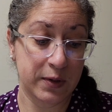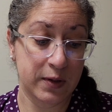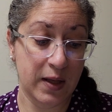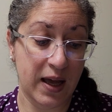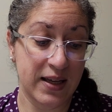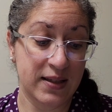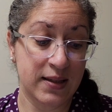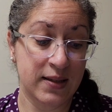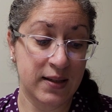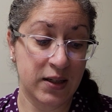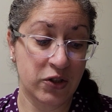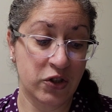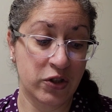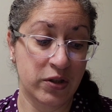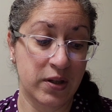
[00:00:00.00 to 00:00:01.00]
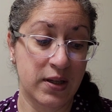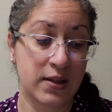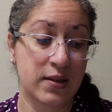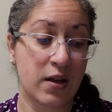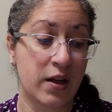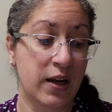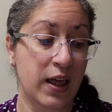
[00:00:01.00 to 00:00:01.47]
I stitched this
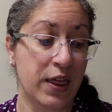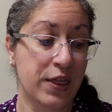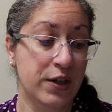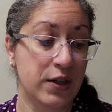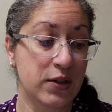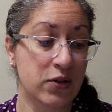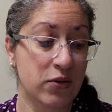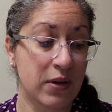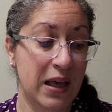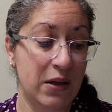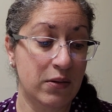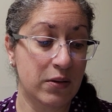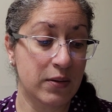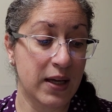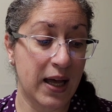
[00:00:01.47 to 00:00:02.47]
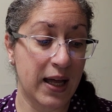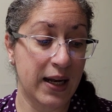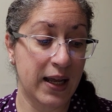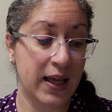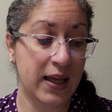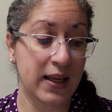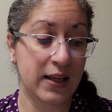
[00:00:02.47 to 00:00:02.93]
on a 32 count
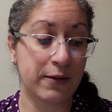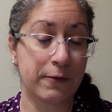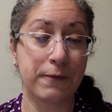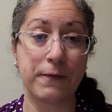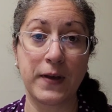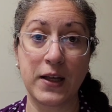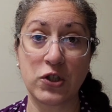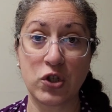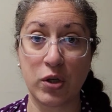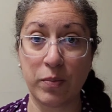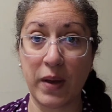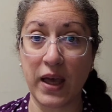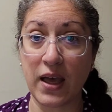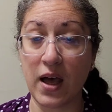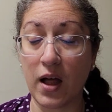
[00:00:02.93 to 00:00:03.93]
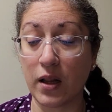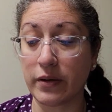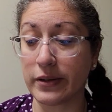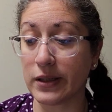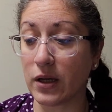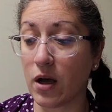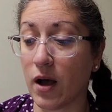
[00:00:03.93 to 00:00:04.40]
Lugana in Fiji by Color
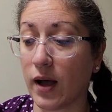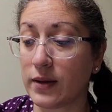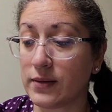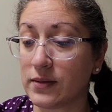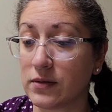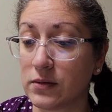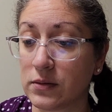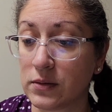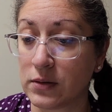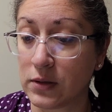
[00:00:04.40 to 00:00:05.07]
and Cotton.